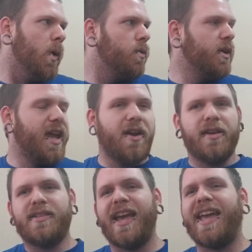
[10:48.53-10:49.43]
We
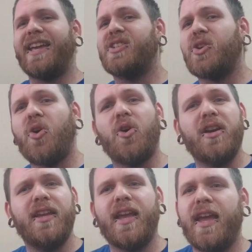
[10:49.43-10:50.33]
carry tanks,
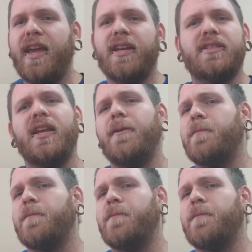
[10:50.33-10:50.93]
RDAs.